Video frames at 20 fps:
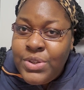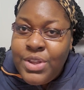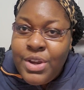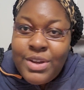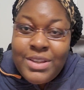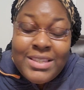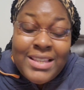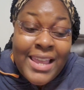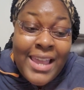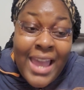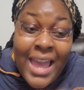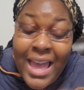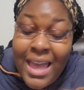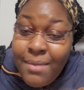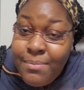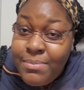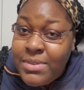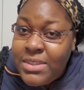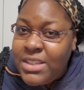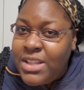There is
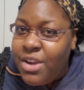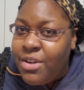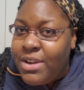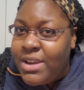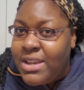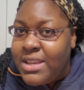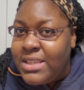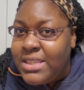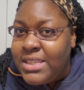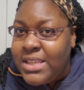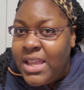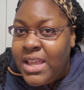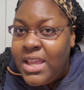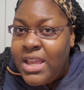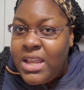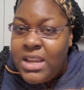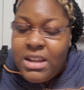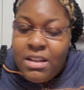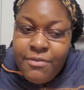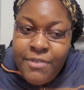camps, there is
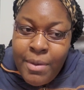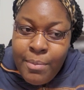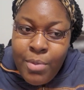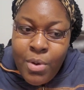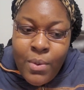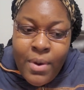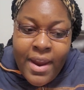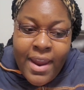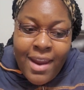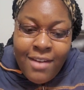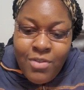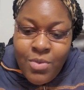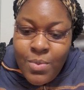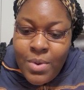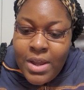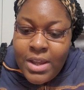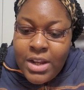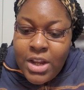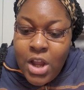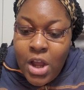November where
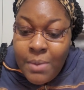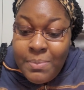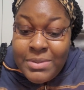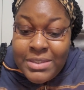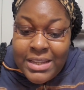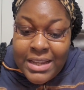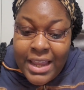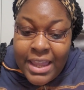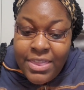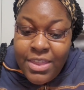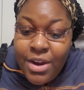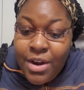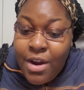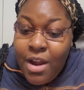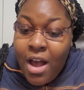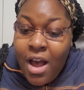everyone comes together,